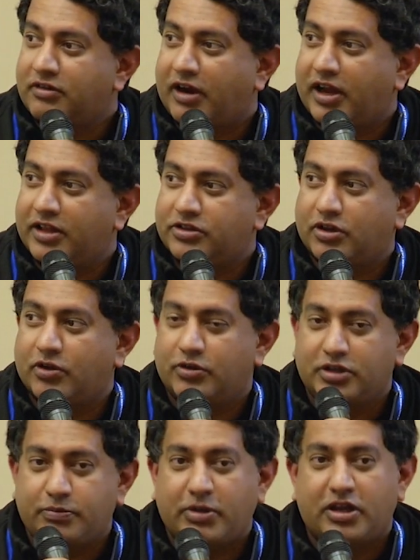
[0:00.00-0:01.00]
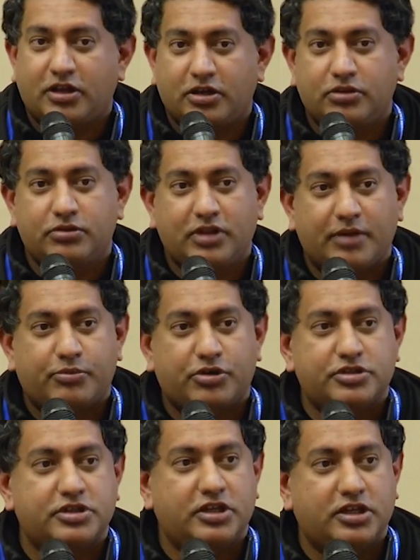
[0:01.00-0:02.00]
Right, and so depending on who that
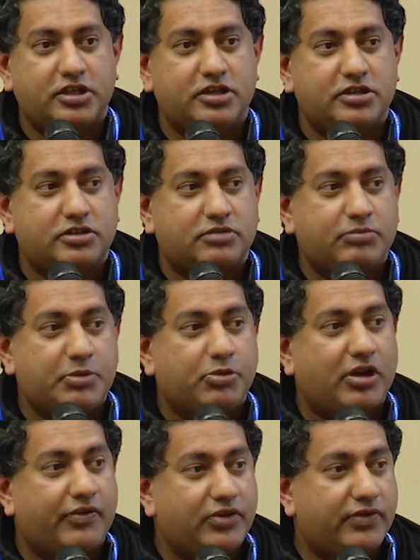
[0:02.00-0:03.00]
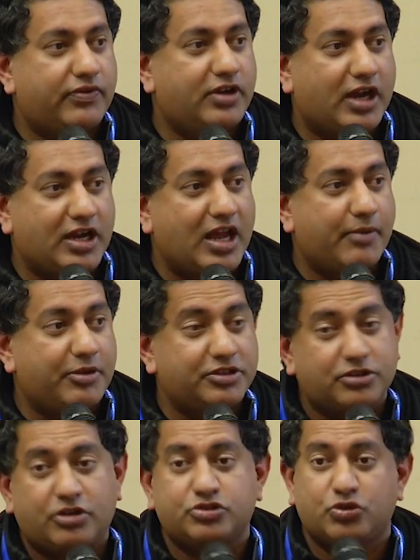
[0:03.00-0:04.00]
person is, people have different dynamics,
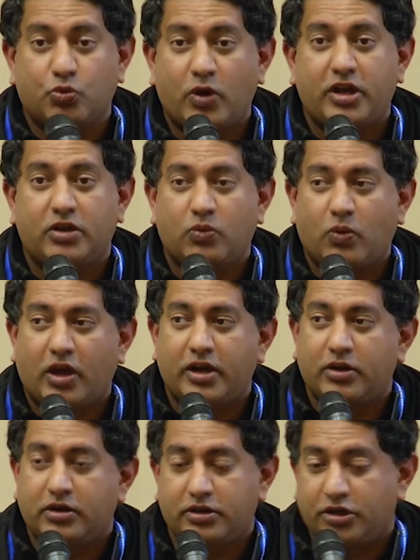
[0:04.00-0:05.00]
and also when and